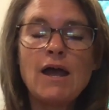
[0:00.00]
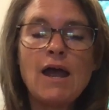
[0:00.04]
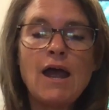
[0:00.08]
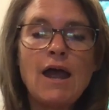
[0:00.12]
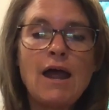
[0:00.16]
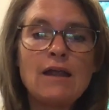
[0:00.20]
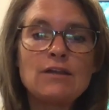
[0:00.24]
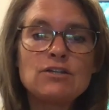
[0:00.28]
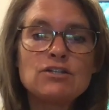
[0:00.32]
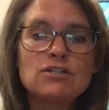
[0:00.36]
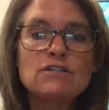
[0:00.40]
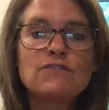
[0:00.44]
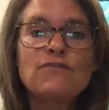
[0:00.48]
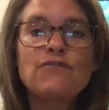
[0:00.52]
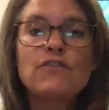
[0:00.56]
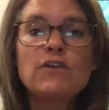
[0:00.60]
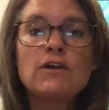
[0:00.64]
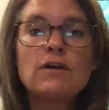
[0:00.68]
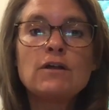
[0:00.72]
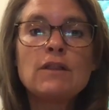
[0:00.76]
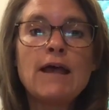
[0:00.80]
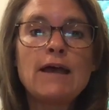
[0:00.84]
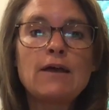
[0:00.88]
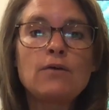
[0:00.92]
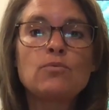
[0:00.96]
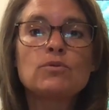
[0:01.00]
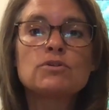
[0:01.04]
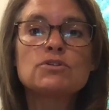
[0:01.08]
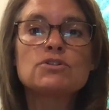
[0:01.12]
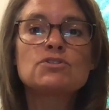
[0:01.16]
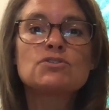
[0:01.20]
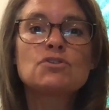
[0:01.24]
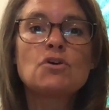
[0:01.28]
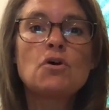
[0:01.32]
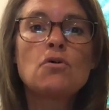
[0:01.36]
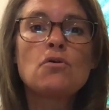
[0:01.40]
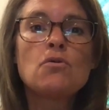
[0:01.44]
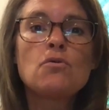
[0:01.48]
I just feel like we're
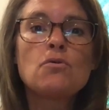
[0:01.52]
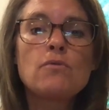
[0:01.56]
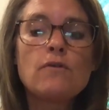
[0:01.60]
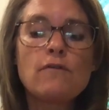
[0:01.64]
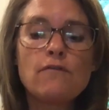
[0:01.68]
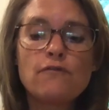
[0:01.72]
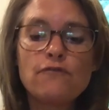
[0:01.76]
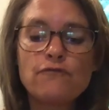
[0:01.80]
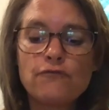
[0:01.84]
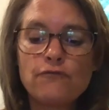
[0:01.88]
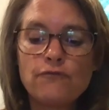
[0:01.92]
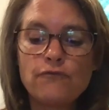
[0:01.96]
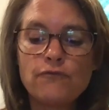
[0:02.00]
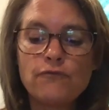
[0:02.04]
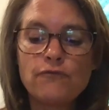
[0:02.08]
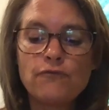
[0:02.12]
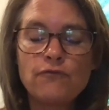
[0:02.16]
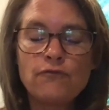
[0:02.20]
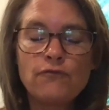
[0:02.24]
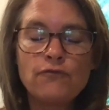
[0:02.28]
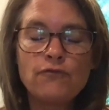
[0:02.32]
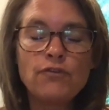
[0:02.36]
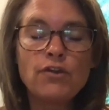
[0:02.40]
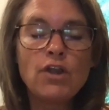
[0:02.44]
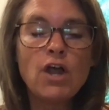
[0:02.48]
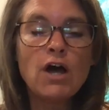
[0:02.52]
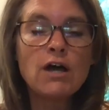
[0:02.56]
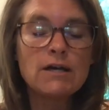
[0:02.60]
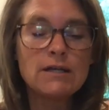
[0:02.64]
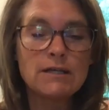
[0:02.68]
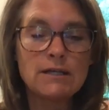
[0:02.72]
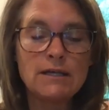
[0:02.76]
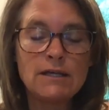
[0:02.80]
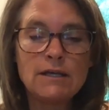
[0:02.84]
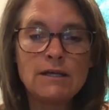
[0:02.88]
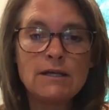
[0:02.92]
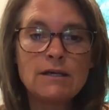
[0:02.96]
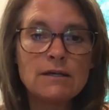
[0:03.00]
so
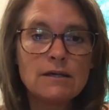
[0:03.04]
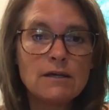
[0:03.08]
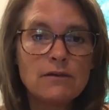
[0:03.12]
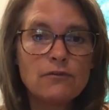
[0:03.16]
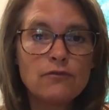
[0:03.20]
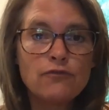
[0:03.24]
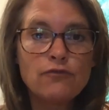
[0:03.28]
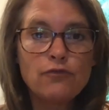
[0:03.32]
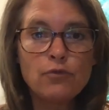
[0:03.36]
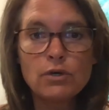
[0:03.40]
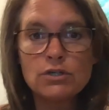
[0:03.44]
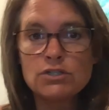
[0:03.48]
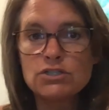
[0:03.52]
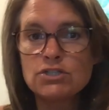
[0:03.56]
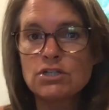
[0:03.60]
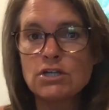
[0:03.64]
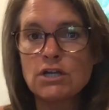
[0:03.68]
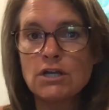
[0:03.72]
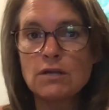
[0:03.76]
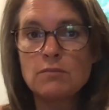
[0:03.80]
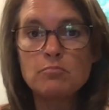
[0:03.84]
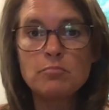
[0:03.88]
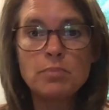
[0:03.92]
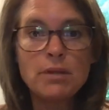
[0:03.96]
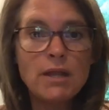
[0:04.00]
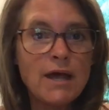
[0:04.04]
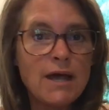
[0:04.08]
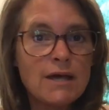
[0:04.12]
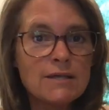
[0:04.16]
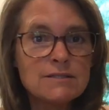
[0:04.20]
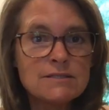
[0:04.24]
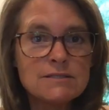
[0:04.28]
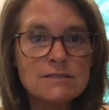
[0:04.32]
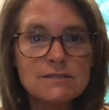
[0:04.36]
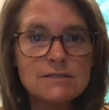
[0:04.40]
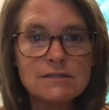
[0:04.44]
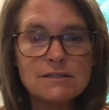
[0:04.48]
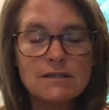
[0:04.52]
lucky, fortunate,
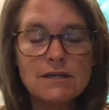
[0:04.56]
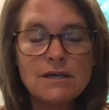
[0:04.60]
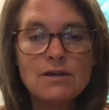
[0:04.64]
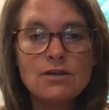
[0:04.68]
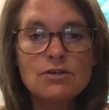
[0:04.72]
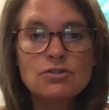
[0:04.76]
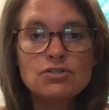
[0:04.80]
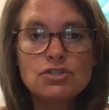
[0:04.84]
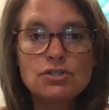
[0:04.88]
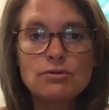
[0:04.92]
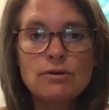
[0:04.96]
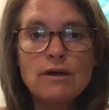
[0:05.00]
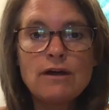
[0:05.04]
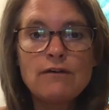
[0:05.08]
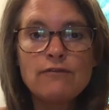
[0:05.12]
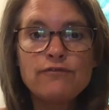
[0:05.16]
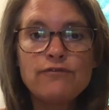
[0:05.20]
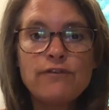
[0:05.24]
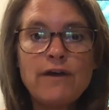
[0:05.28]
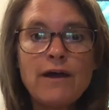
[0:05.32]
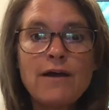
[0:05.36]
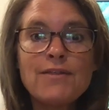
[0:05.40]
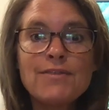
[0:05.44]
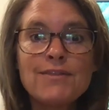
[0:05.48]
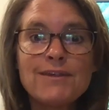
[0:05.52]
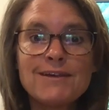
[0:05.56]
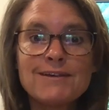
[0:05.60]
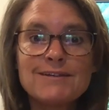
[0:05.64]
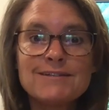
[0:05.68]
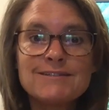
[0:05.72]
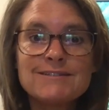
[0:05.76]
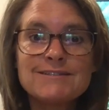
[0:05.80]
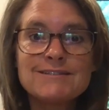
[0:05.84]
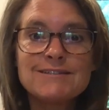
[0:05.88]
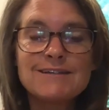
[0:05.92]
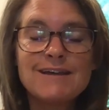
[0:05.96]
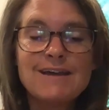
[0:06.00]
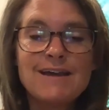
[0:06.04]
blessed to have found
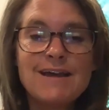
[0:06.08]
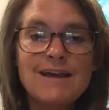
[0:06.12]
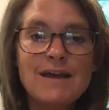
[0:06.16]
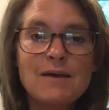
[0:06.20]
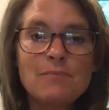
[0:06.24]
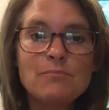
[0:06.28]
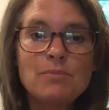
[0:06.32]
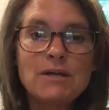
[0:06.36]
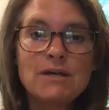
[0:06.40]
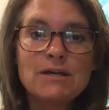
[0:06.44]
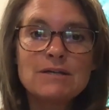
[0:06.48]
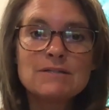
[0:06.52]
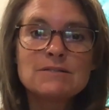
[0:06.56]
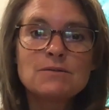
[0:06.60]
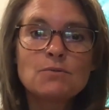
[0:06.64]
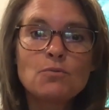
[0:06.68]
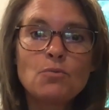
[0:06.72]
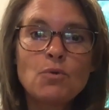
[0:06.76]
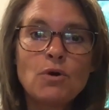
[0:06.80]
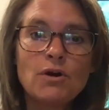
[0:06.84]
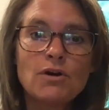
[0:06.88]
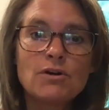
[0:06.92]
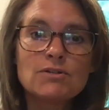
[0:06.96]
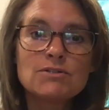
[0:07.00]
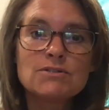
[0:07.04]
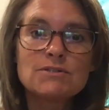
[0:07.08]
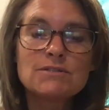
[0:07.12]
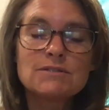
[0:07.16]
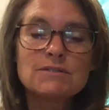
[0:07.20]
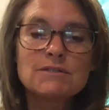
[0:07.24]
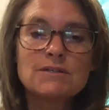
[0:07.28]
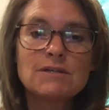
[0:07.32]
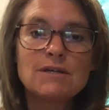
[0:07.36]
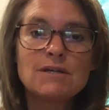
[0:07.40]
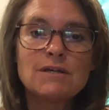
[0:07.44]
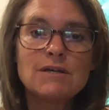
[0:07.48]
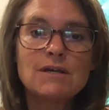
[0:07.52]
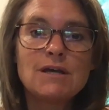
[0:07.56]
this because it
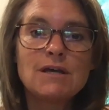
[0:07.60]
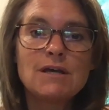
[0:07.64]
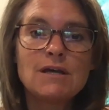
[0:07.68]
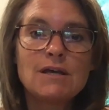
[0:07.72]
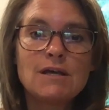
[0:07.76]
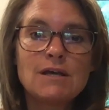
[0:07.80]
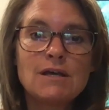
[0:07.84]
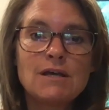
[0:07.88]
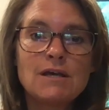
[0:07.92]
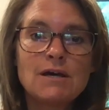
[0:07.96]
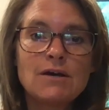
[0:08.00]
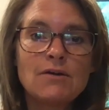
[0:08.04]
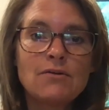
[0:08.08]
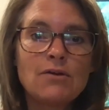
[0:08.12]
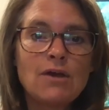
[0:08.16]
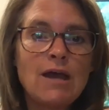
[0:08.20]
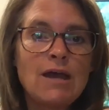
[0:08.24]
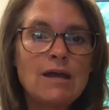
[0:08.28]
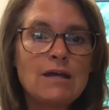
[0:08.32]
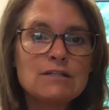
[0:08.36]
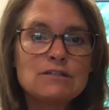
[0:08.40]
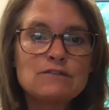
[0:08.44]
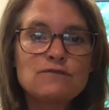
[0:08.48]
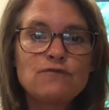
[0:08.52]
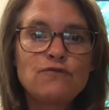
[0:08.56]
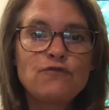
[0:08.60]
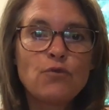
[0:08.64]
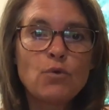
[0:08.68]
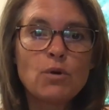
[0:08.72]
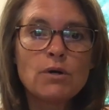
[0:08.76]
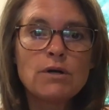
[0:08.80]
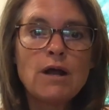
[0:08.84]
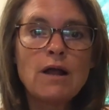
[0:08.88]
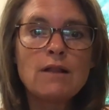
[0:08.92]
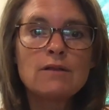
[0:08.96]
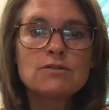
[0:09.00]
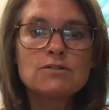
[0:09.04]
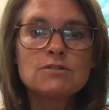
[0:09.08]
works. Okay, it's
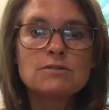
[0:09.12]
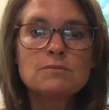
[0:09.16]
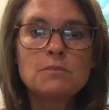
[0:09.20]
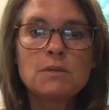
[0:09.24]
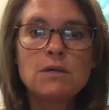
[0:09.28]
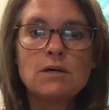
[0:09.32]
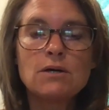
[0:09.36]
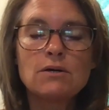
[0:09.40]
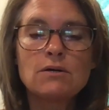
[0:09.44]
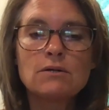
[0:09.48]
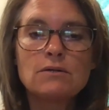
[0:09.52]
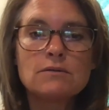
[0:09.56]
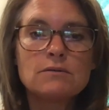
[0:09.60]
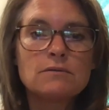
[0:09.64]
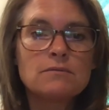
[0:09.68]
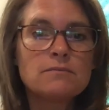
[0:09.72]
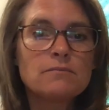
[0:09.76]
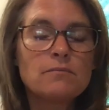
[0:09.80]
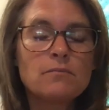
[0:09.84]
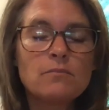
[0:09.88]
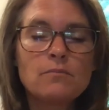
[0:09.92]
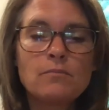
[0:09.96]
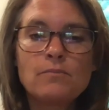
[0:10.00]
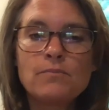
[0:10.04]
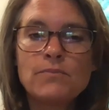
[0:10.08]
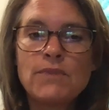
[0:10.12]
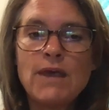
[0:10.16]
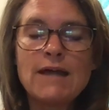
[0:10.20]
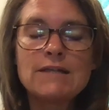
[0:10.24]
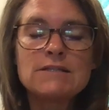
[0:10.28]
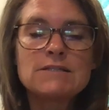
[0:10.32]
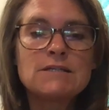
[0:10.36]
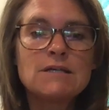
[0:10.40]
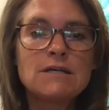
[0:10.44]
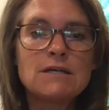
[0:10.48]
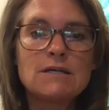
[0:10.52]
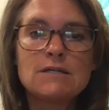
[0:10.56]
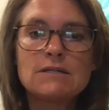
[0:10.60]
$4 a meal.
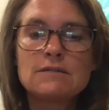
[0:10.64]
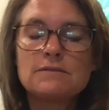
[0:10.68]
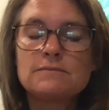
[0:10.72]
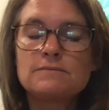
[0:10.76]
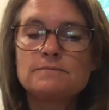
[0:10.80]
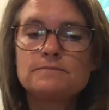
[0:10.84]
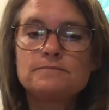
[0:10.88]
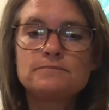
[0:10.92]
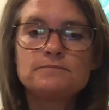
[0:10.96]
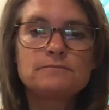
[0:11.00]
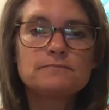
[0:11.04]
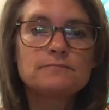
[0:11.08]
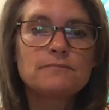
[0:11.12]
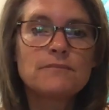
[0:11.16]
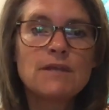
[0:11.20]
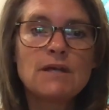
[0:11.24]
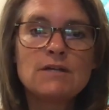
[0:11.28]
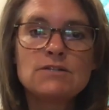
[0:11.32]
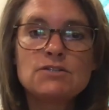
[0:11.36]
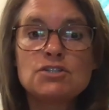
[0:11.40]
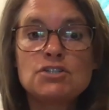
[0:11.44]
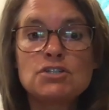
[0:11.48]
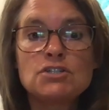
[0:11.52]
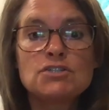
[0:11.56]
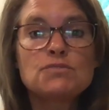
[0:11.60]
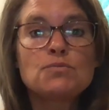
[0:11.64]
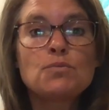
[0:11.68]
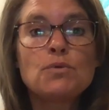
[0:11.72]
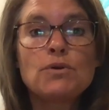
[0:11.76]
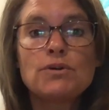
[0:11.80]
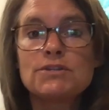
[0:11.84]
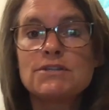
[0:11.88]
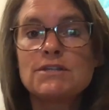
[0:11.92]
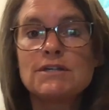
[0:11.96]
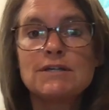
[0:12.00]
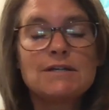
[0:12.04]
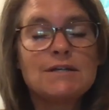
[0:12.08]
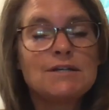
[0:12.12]
That's it. It's just
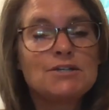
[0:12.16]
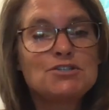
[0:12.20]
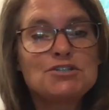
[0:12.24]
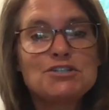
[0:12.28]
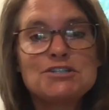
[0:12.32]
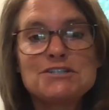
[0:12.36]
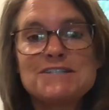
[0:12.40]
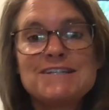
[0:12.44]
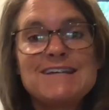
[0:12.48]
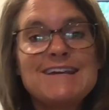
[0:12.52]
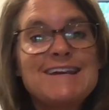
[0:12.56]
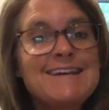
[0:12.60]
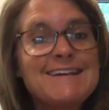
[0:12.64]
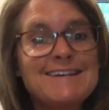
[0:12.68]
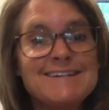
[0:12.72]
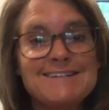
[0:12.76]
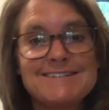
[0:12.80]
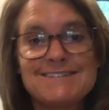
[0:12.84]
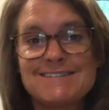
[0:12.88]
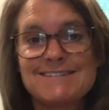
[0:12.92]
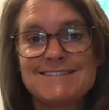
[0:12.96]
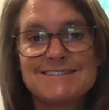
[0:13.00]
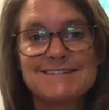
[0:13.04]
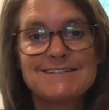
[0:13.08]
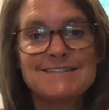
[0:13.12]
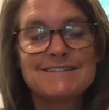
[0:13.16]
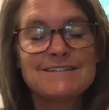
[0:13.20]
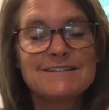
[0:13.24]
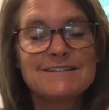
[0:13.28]
worth it. It just is.